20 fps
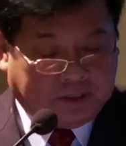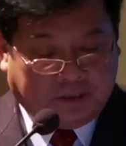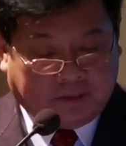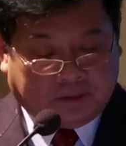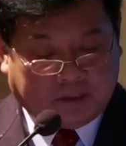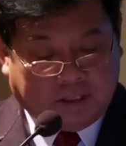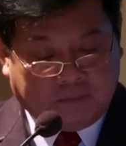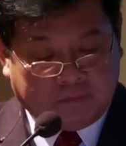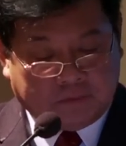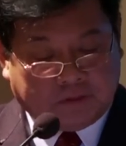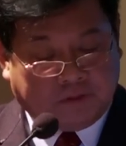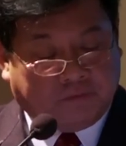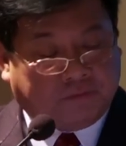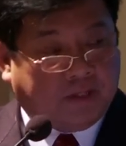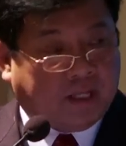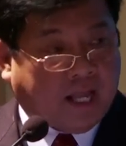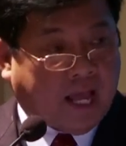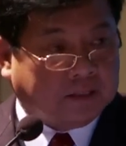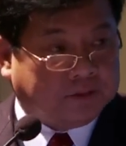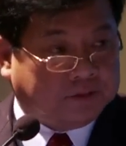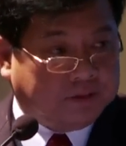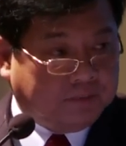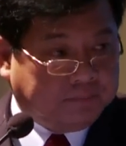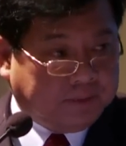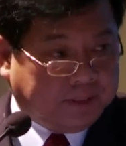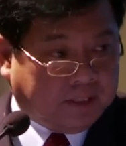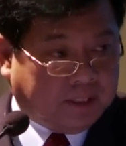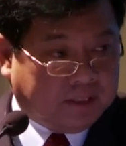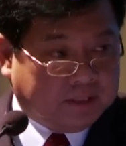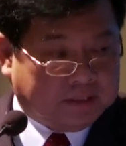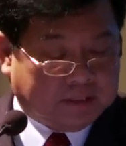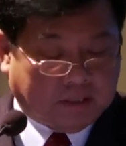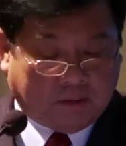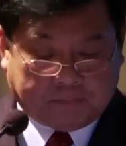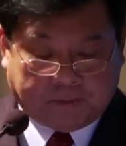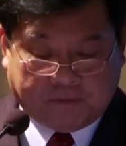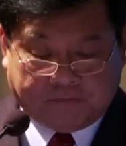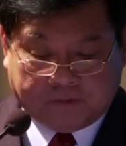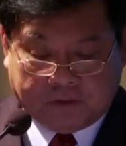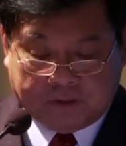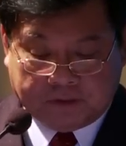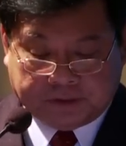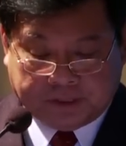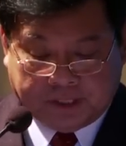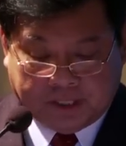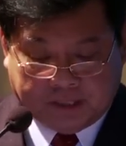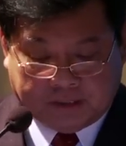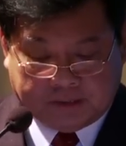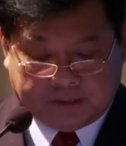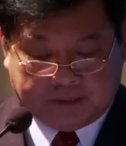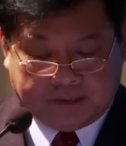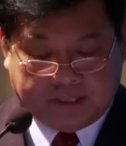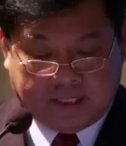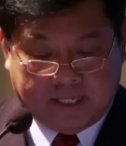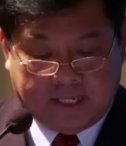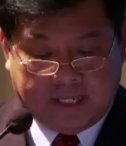in terms of cash dividends of preferred shares,